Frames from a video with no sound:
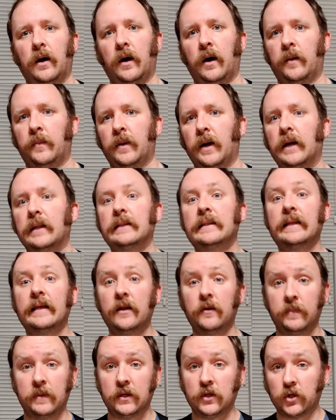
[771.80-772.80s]
a
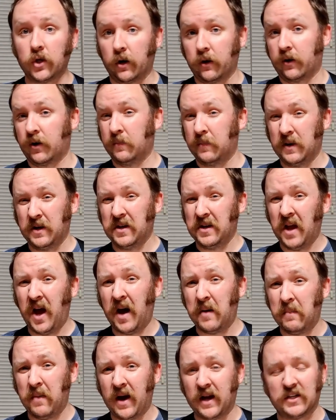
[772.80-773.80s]
little bit darker, but
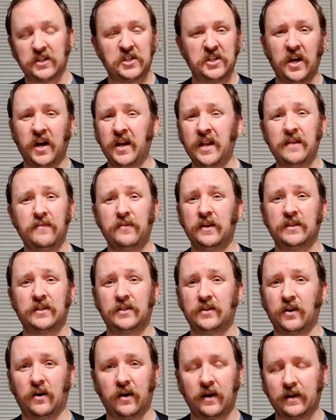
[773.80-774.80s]
not much. Not even
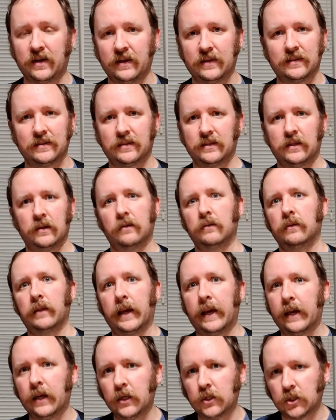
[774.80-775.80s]
as dark as,
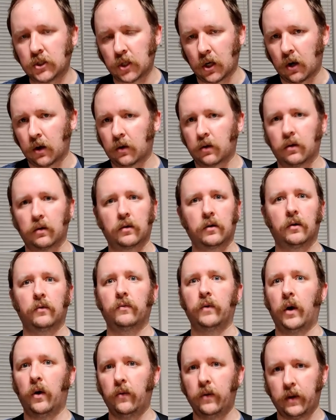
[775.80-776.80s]
Landshark or
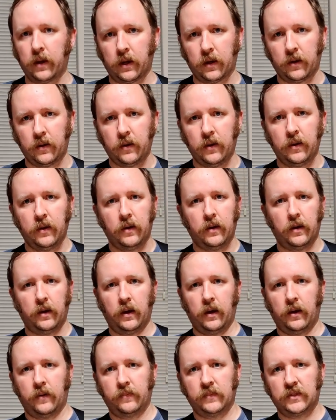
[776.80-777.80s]
Corona.
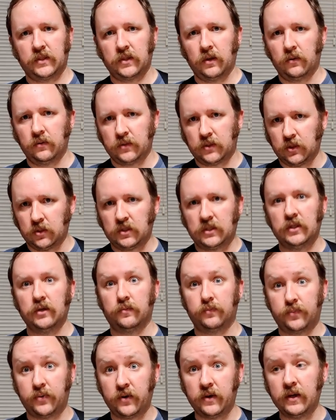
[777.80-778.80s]
So
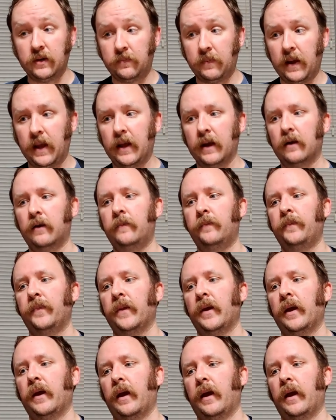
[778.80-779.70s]
still pretty pale.